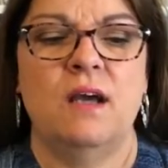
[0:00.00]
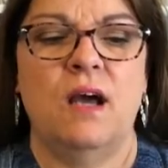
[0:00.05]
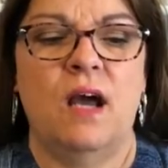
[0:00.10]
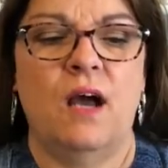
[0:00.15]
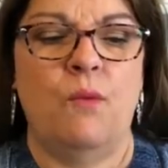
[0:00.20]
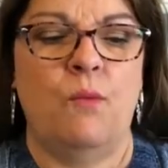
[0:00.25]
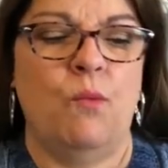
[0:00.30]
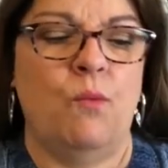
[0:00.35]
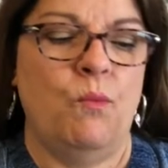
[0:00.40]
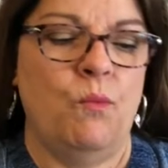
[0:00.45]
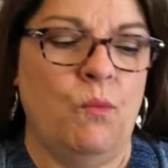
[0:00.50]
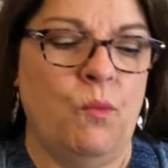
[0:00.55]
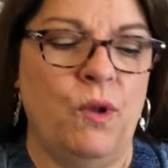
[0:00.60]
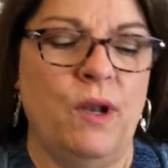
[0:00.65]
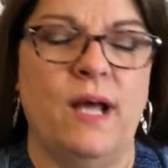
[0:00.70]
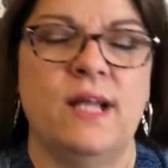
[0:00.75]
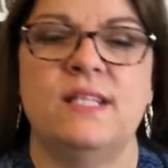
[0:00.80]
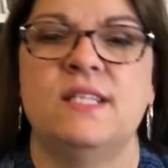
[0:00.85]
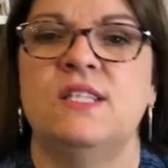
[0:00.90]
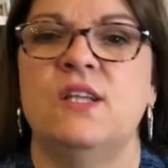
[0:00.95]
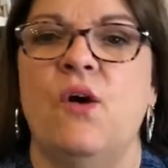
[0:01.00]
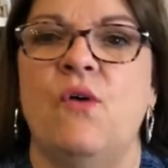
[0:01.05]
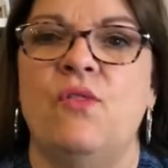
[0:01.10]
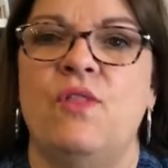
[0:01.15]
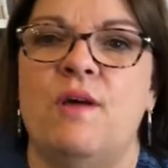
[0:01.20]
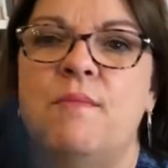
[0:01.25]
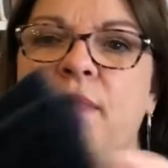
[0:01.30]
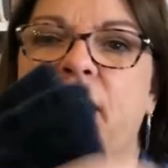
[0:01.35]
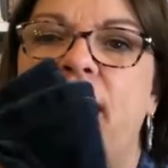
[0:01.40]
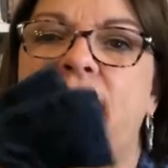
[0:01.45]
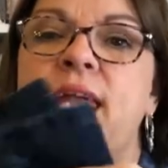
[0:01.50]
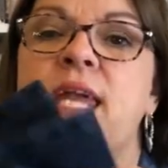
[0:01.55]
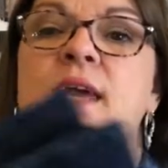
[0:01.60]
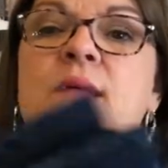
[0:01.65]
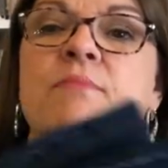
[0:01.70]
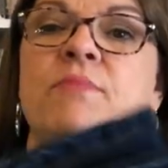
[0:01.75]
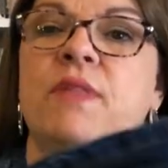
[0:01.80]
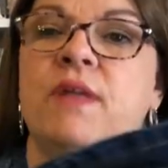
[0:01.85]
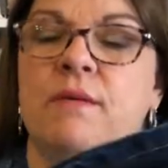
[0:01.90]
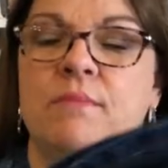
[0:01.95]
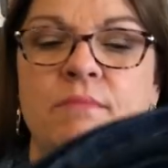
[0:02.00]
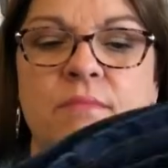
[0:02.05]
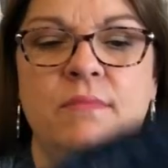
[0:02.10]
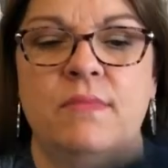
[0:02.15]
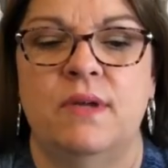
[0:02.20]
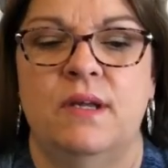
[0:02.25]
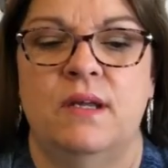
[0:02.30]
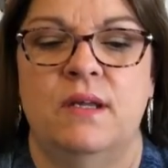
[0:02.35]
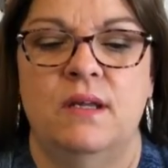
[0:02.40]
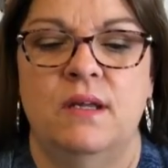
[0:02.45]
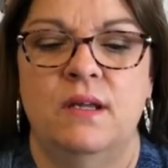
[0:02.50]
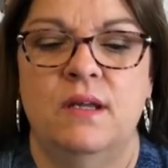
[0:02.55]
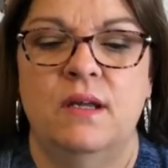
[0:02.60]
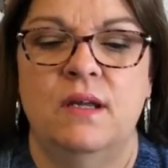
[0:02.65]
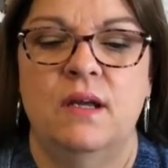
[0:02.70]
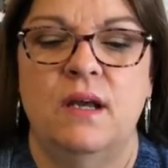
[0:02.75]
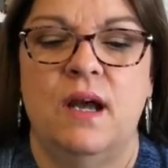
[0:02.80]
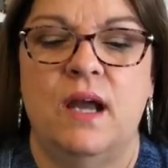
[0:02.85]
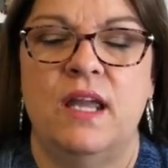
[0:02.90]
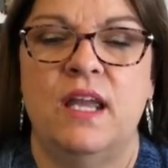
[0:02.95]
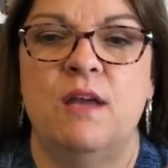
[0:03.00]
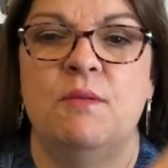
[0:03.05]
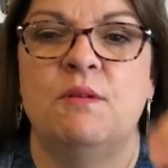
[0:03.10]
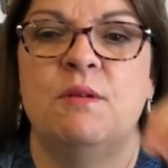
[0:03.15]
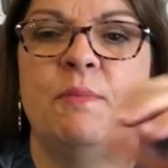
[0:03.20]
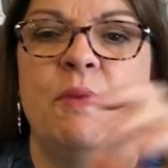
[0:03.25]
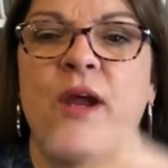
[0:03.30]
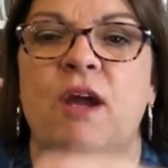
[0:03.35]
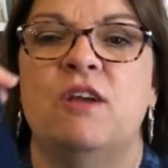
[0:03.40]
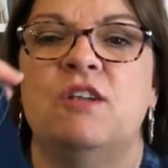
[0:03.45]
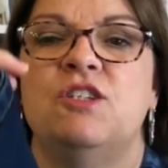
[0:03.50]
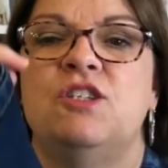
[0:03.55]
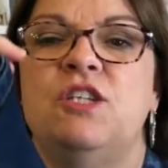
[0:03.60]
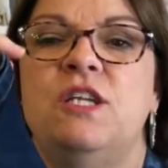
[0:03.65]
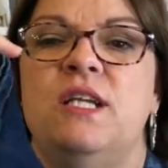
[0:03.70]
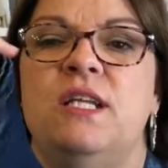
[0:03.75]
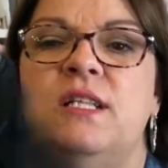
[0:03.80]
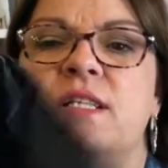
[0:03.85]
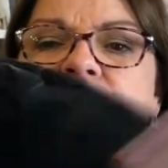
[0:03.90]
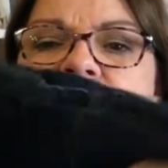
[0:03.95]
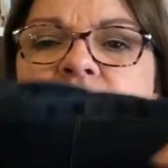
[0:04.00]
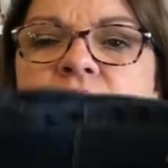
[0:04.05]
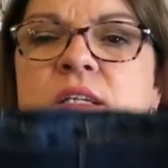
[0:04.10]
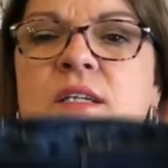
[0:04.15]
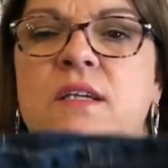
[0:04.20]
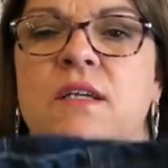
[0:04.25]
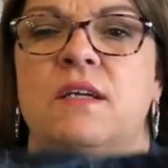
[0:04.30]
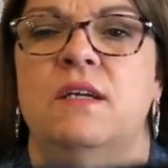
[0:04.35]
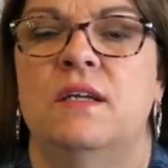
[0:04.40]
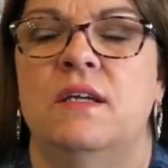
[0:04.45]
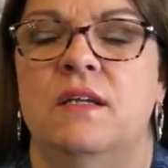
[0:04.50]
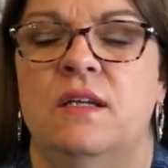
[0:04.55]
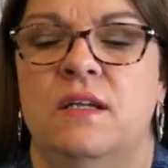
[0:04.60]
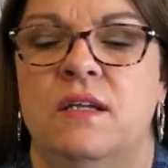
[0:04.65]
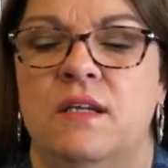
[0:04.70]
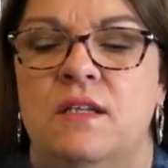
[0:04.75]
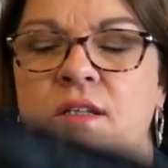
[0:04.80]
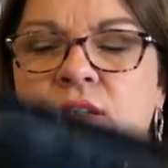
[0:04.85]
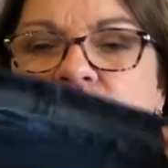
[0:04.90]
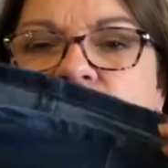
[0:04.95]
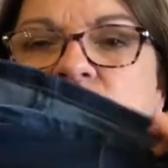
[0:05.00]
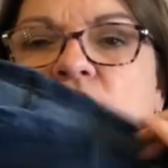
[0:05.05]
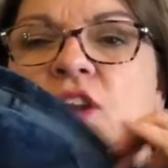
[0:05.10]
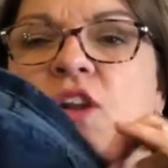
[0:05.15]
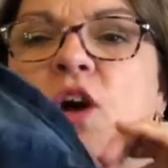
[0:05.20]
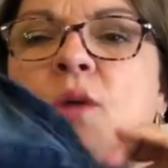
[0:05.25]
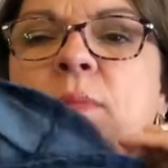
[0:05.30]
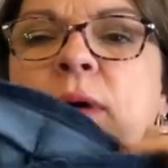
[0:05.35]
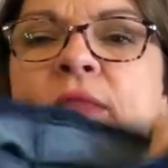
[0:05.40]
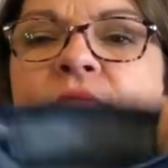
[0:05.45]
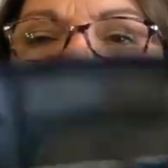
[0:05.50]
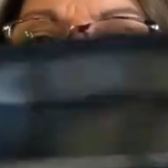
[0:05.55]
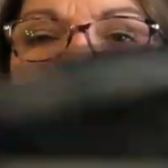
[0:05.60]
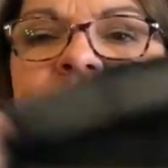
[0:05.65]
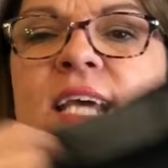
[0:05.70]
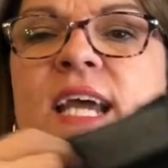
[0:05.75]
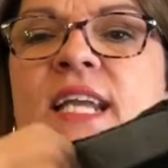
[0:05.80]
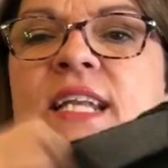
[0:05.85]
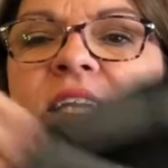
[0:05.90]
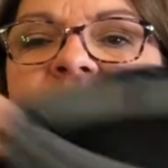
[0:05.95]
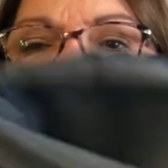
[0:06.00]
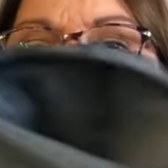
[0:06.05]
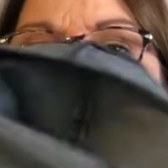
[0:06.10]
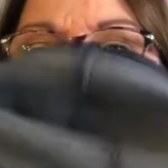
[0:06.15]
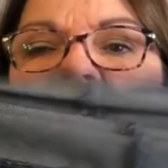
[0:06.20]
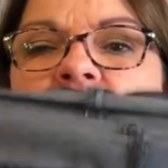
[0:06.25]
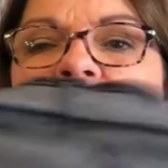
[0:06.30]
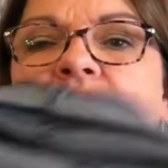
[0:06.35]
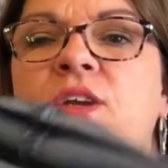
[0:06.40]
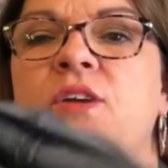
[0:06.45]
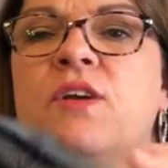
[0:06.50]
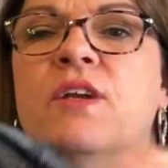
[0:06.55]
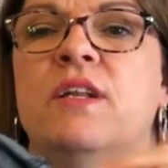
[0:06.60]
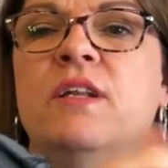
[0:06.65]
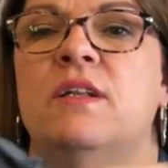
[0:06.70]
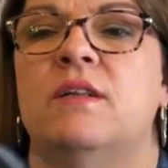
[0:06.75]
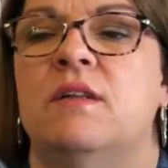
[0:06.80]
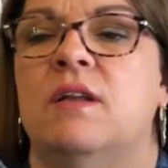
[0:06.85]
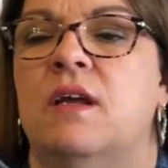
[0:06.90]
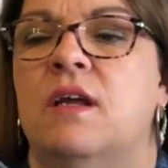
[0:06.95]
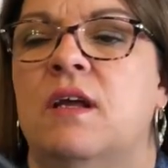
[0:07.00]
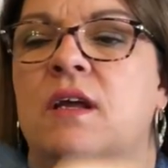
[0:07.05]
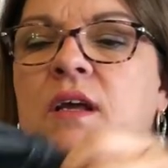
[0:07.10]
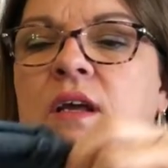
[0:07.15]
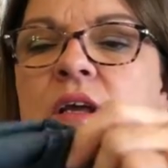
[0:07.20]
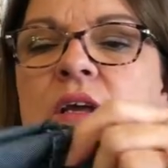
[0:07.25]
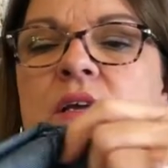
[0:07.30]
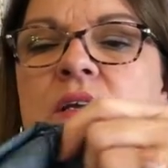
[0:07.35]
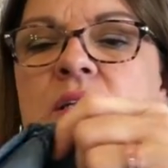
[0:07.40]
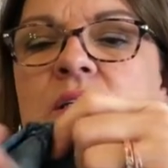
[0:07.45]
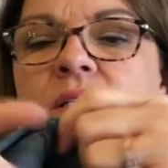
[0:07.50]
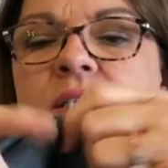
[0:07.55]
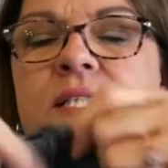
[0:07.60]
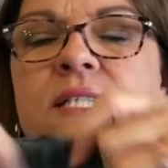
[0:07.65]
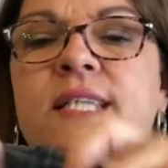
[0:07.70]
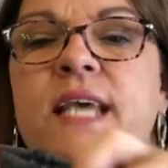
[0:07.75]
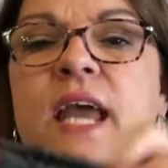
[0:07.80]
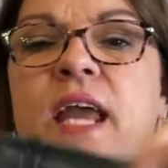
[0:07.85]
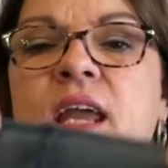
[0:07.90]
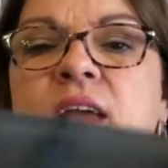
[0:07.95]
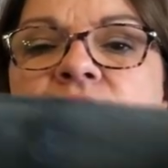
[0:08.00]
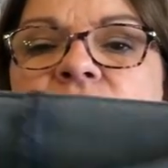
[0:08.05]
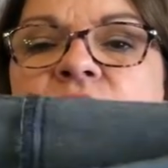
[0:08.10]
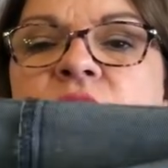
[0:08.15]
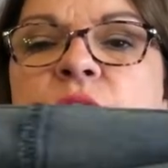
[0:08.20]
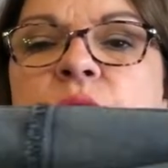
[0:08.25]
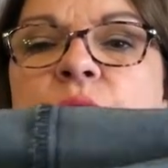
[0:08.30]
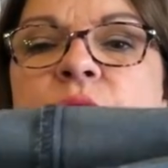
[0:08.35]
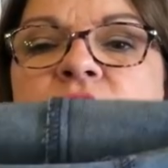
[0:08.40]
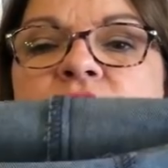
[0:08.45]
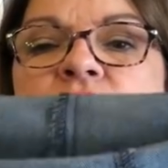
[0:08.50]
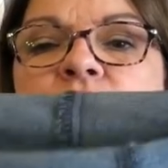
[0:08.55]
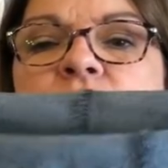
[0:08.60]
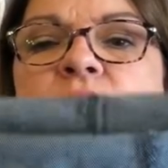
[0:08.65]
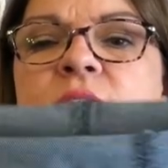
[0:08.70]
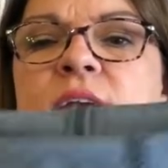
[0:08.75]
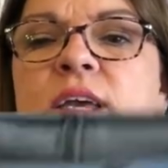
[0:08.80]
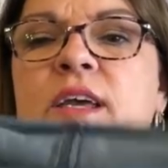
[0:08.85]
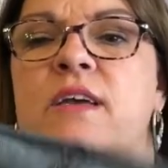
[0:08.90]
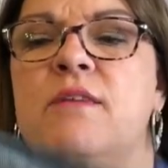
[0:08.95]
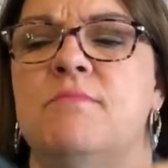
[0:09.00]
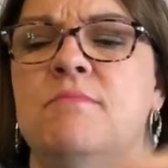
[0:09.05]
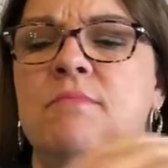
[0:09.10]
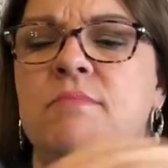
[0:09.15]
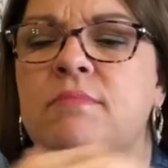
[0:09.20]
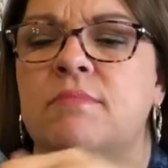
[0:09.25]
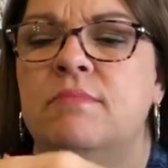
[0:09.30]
I, well, not sewed them, I hemmed them. I hemmed a pair of jeans. Do y'all know about that technique where you can save the original hem?